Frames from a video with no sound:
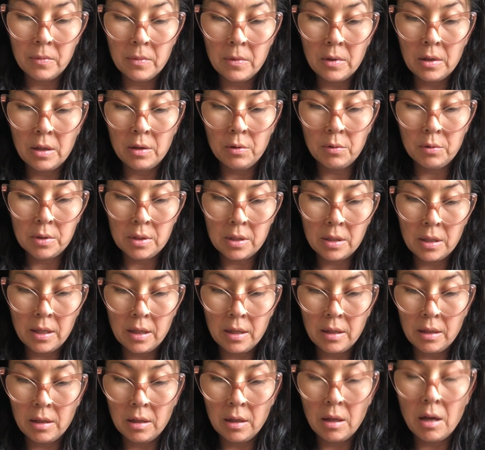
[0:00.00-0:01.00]
There was like
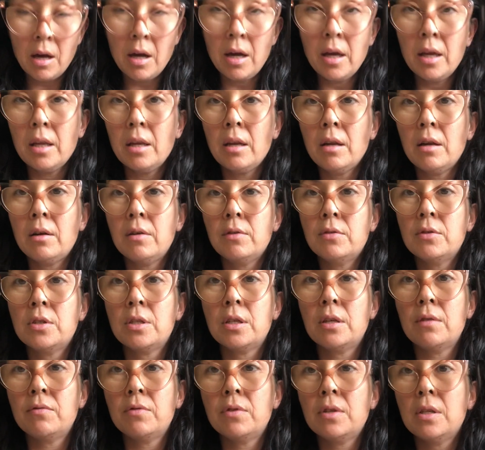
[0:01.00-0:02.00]
a lot of
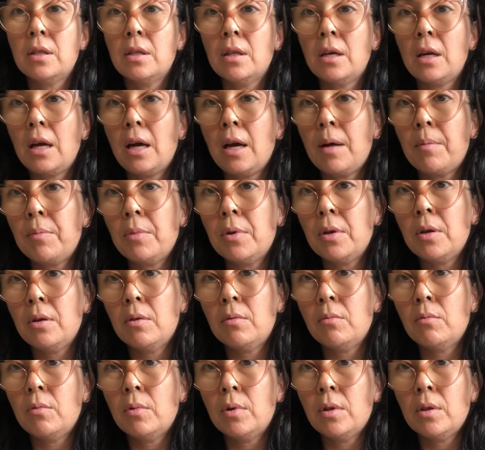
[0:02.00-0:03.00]
shifting that
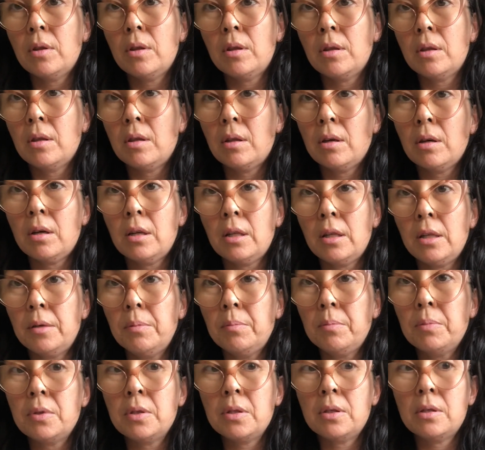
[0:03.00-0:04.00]
happened with the
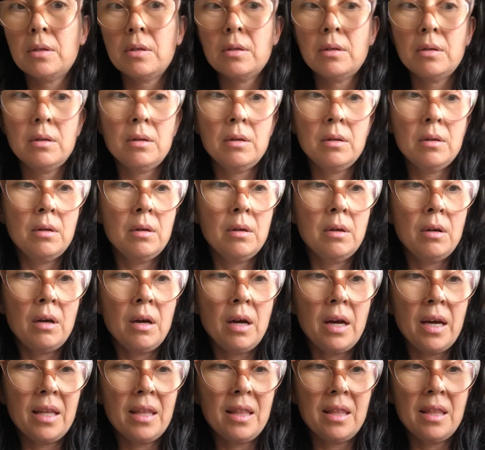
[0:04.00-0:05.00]
eclipse.
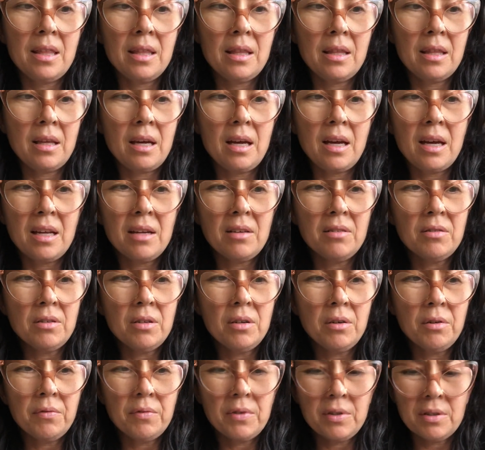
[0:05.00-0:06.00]
I don't
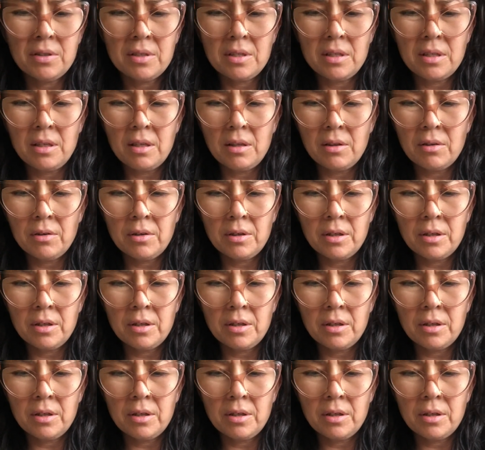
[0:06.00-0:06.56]
know if there's another